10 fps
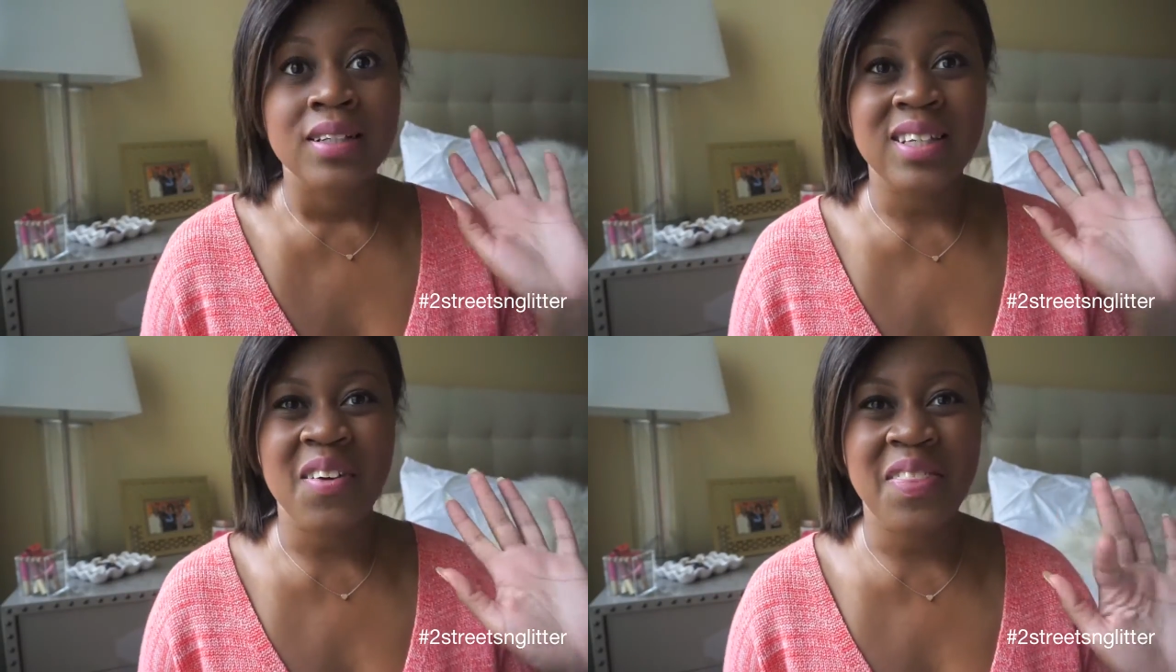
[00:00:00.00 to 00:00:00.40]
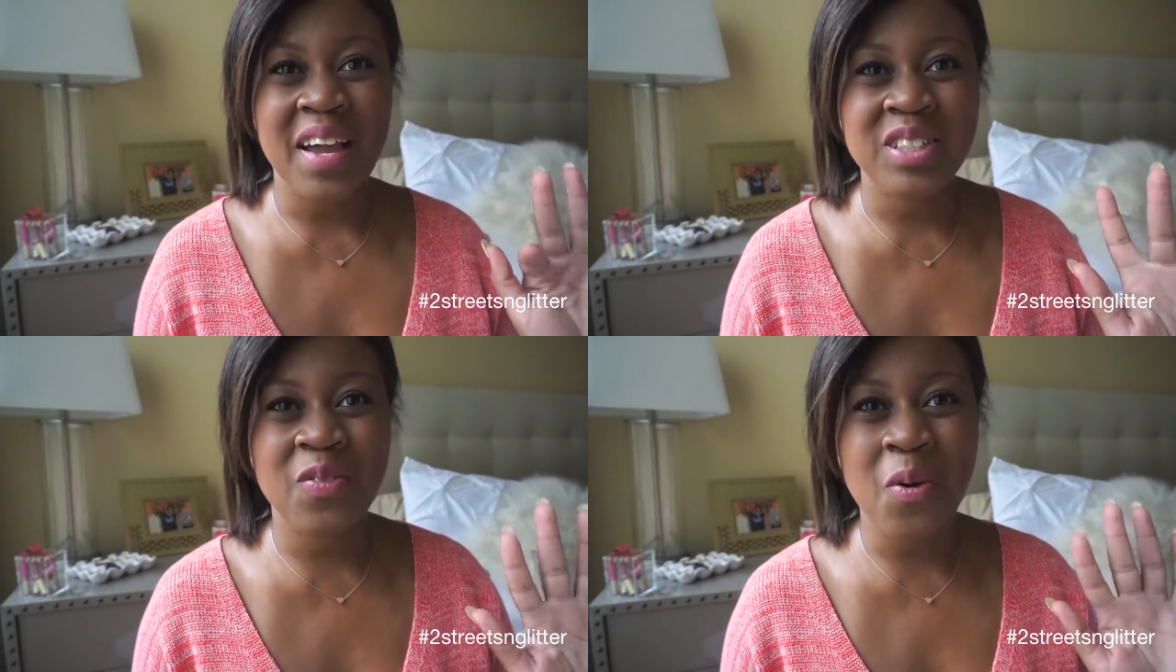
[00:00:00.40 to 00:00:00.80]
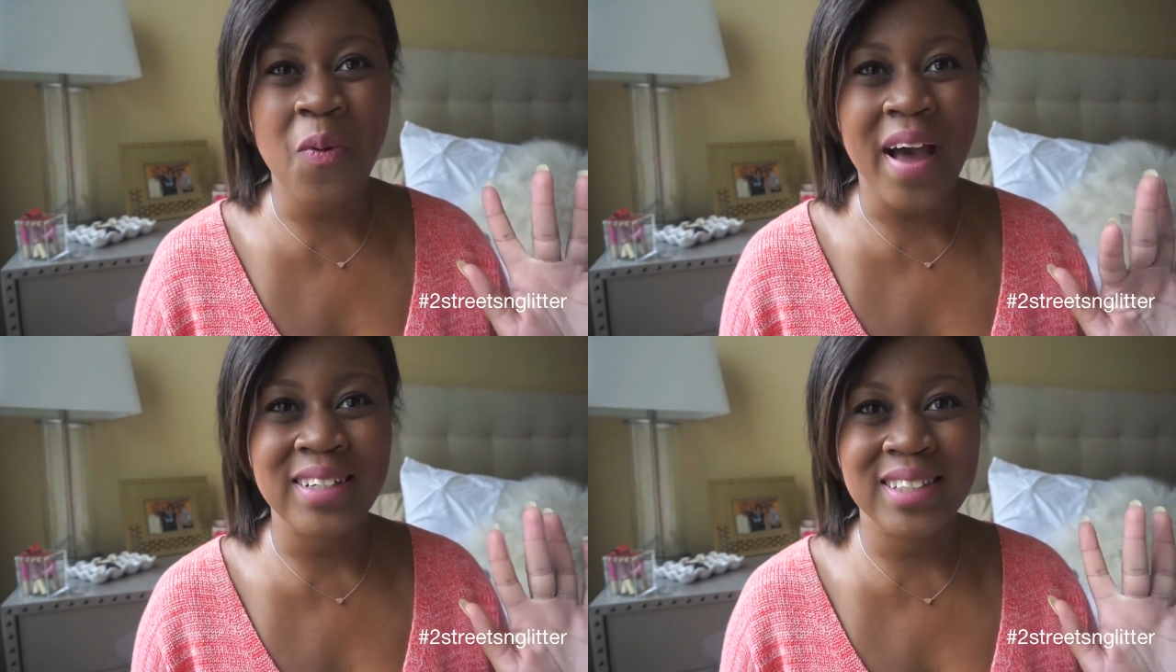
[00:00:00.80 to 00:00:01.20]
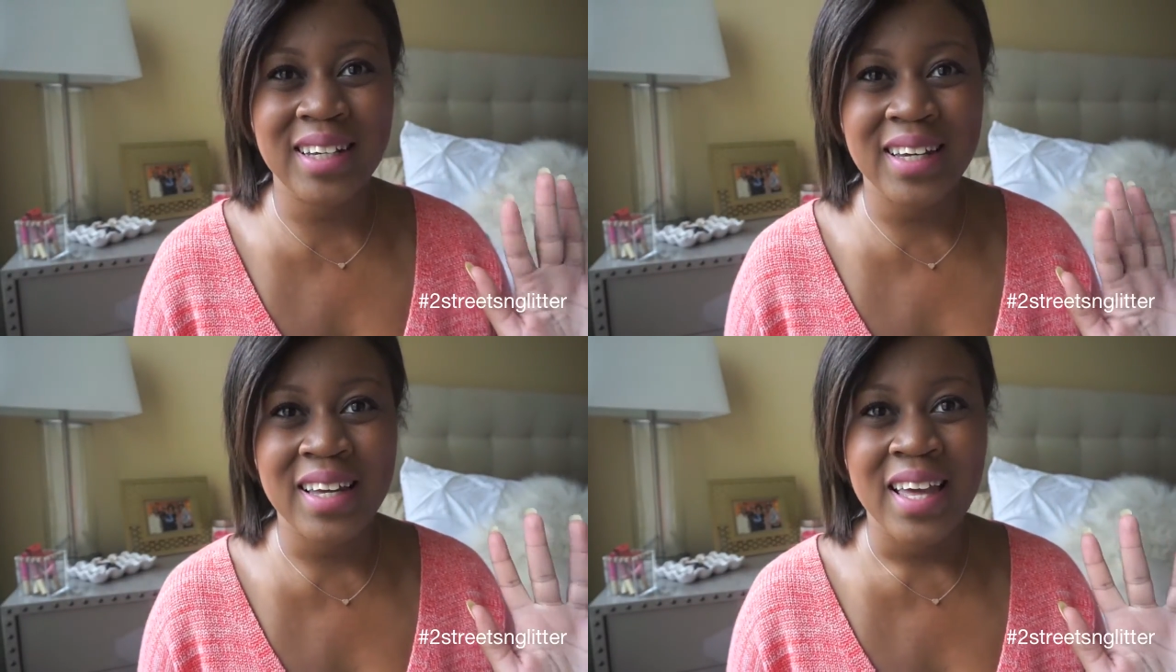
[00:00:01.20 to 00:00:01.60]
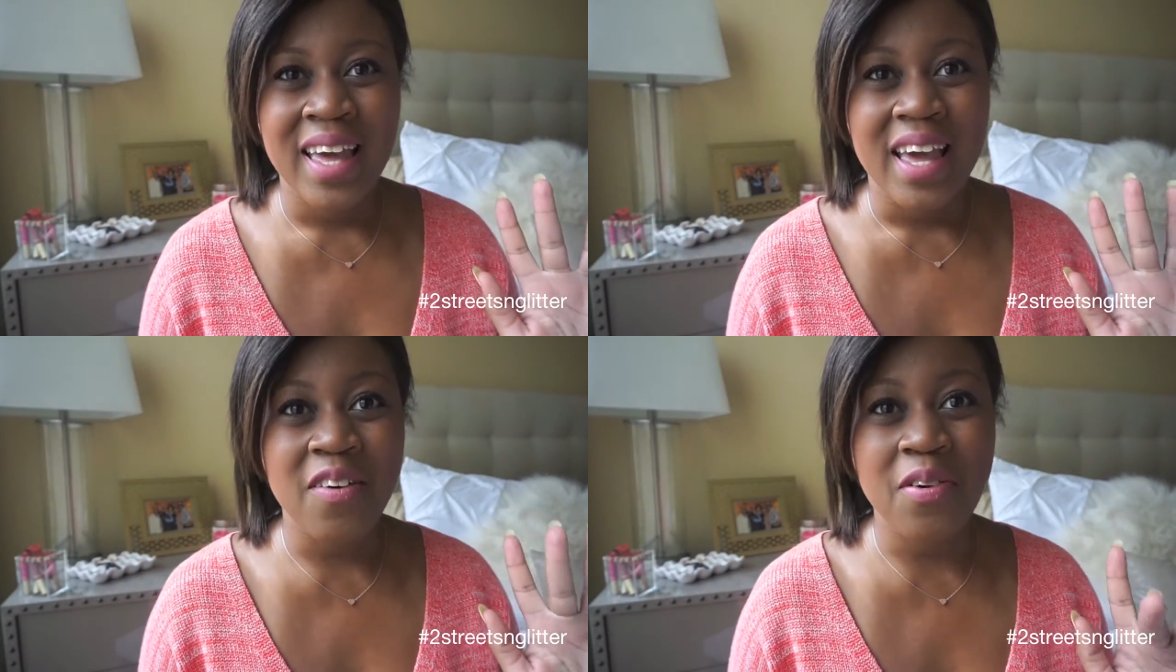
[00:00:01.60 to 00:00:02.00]
So thanks for watching.
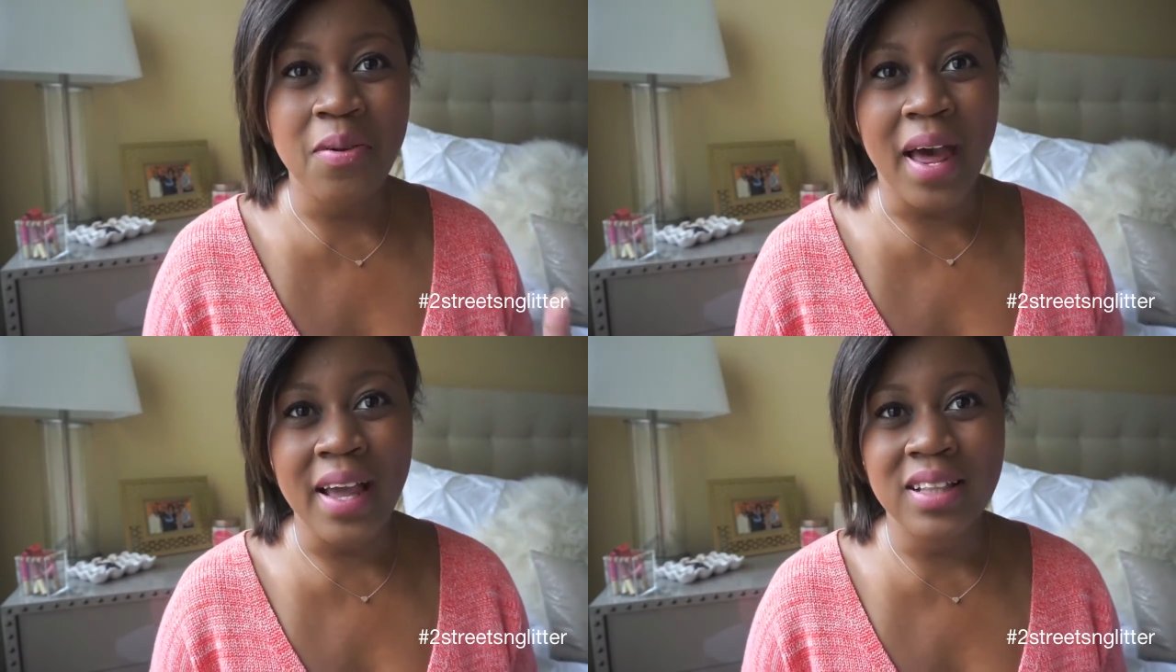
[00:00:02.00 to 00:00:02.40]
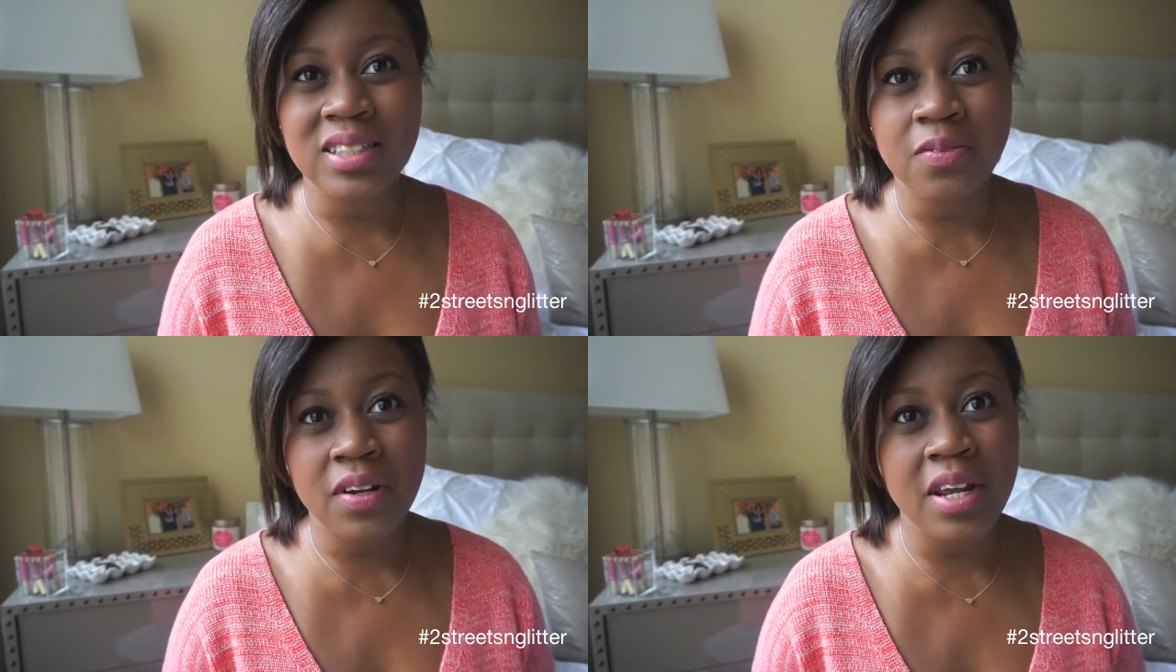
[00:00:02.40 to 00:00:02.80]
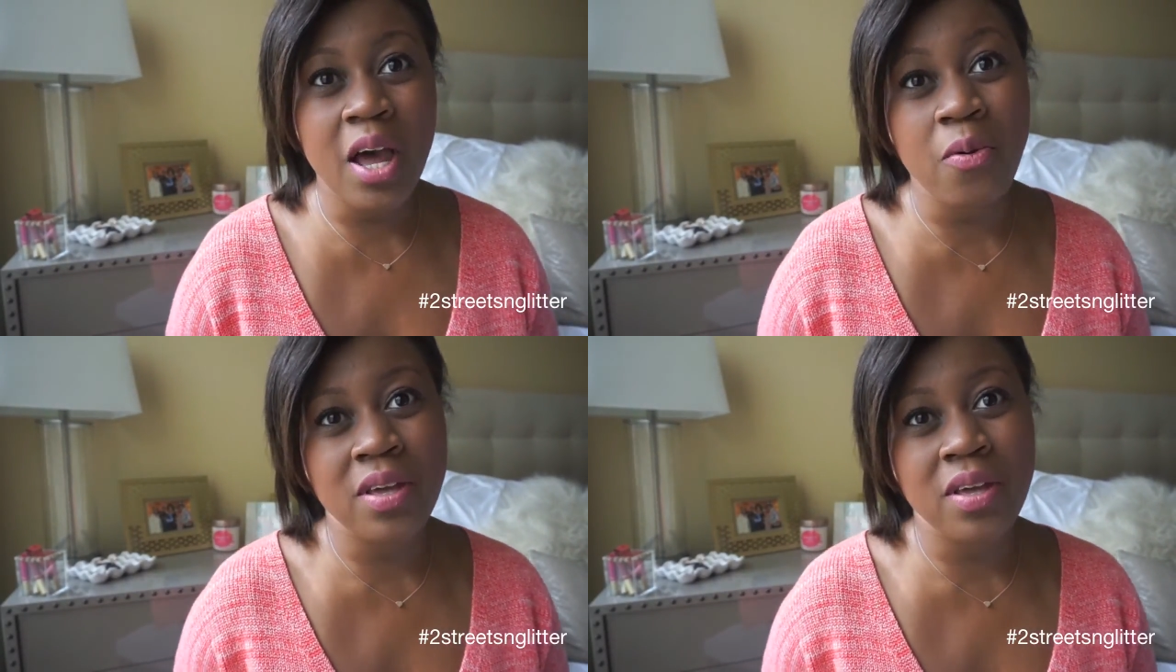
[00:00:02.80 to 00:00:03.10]
If you like this video,